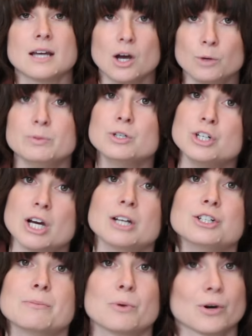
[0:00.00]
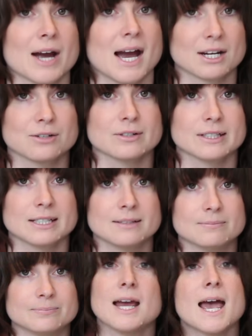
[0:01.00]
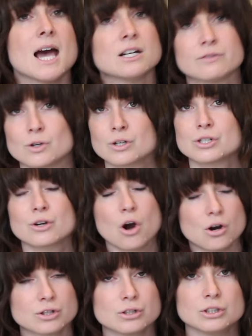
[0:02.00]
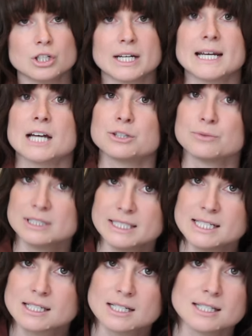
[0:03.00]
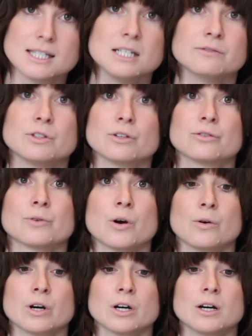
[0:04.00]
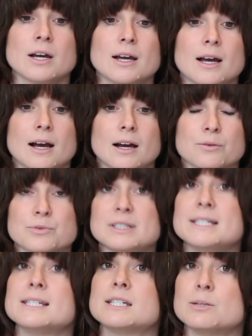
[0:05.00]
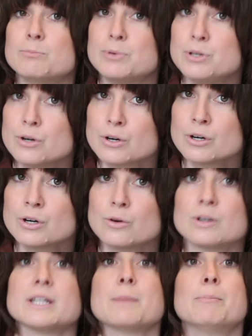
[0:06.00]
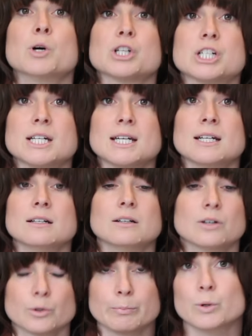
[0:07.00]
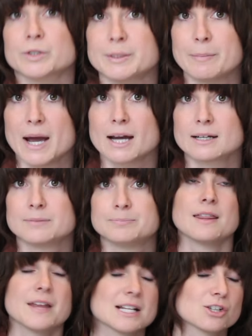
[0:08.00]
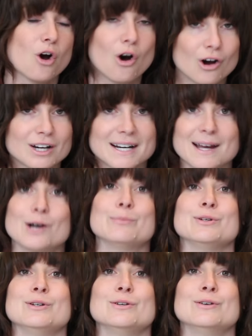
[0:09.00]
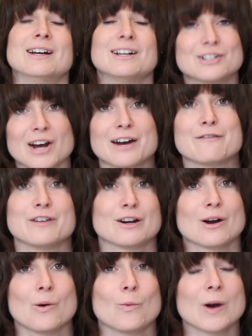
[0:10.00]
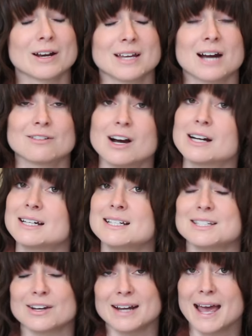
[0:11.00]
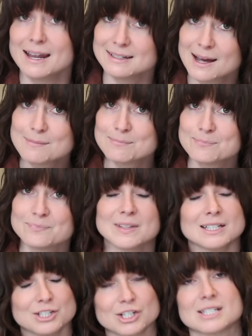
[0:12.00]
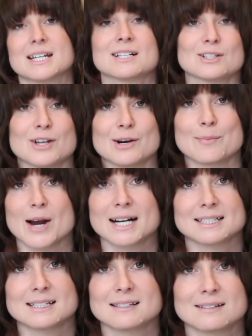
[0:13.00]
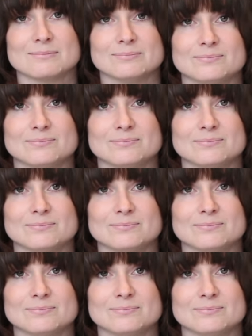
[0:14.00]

to help you judge more accurately. And of course, you're also looking at the release to see if the thrower released it pure or they pushed it or pulled it back. That's all gonna help you try to figure out where that rock is gonna end up. It just takes a lot of practice.